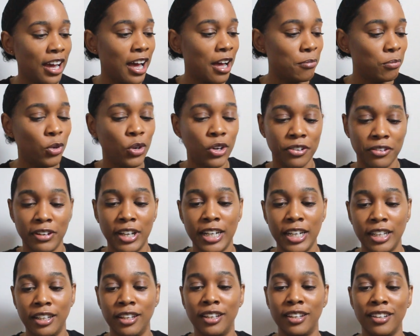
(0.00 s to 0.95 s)
I'm
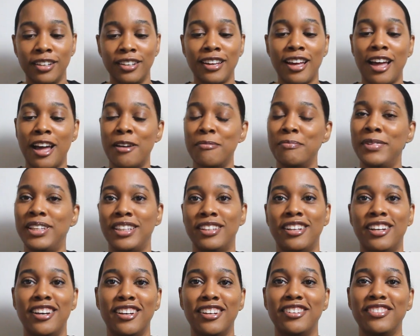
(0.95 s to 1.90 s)
in
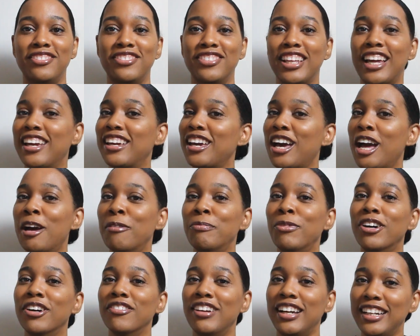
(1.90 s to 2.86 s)
love. Like,
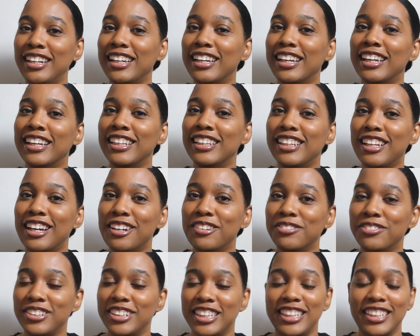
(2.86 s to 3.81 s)
I'm already in
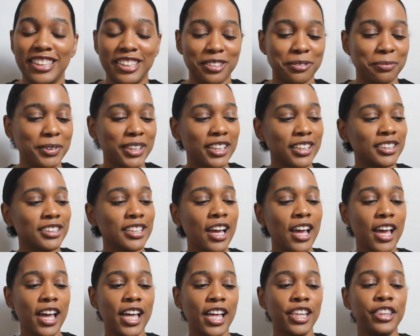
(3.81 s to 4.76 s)
love with these because
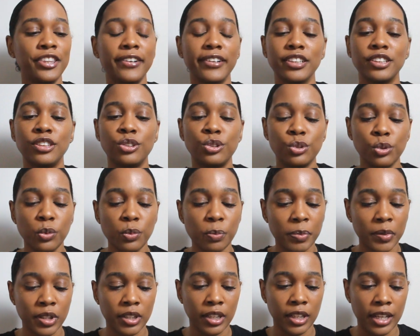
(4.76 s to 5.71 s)
they're
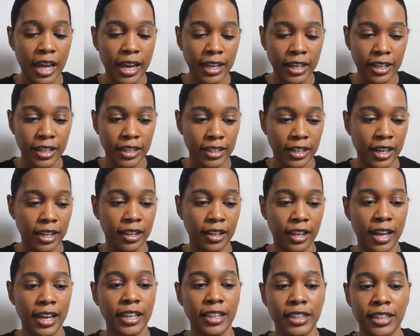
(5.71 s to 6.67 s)
super light, and I
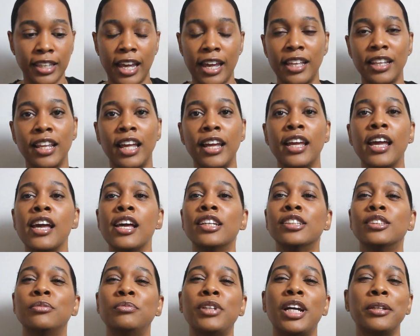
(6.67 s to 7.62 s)
like that. Like,
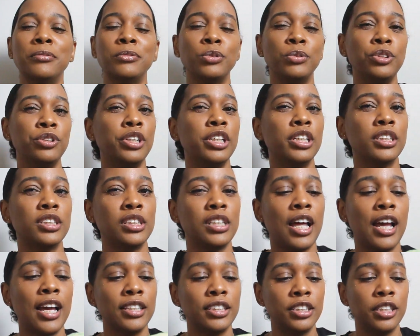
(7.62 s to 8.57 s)
sometimes when you get
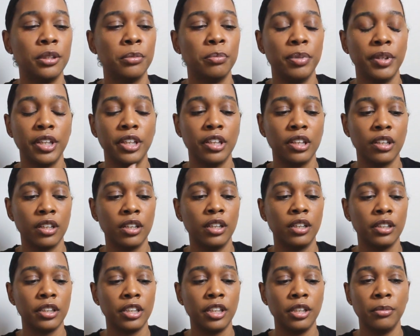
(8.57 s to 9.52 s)
slides, they're big and
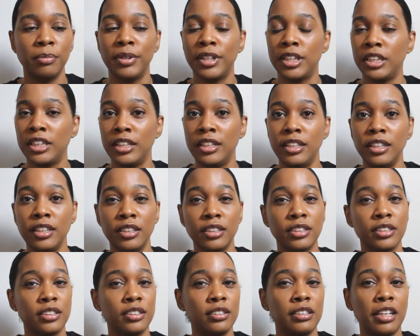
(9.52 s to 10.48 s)
clunky, but
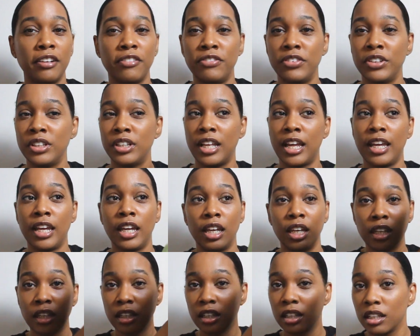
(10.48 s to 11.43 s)
these, they feel
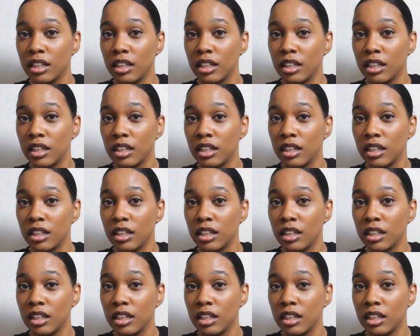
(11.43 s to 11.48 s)
like